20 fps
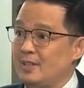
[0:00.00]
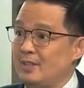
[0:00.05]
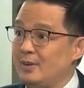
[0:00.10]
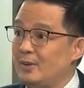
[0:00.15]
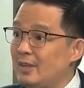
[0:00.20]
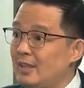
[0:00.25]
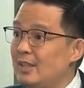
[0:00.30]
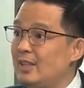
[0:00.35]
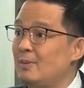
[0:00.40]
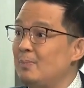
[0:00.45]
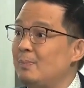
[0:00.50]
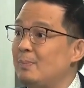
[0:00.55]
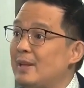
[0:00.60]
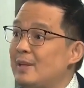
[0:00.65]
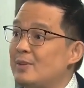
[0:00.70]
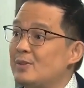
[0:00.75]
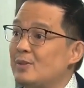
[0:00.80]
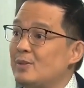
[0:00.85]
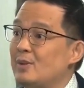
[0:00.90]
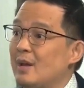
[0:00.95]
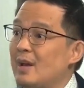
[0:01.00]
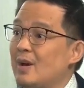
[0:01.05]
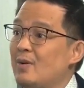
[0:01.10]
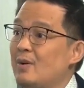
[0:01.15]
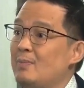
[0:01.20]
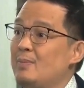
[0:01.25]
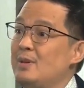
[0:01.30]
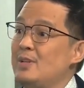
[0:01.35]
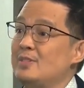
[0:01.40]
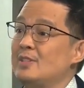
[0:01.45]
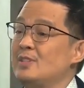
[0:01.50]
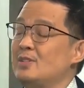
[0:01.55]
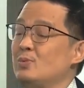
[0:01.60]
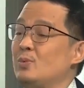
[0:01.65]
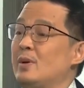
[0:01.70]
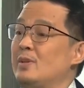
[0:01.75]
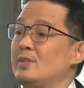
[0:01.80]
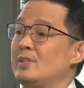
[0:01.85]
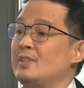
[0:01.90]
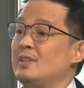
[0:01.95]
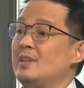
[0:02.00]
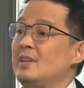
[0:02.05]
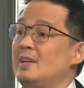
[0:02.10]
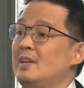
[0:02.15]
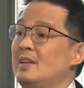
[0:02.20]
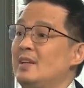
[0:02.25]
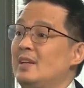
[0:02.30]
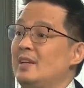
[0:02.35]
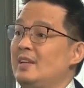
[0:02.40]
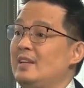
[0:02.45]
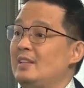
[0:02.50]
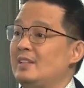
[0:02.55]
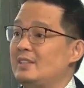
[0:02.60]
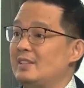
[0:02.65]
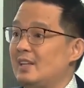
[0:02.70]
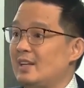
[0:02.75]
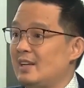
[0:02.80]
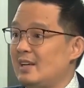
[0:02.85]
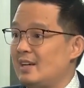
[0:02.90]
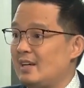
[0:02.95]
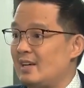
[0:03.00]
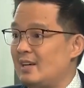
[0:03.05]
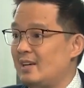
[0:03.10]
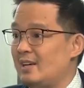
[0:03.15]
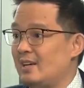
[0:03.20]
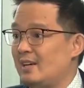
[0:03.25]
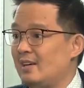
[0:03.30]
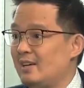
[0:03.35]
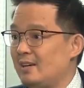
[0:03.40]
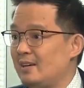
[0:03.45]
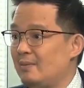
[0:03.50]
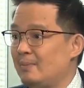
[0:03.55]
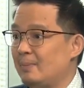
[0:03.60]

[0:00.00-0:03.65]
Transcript: really depends on how a business wants his uh,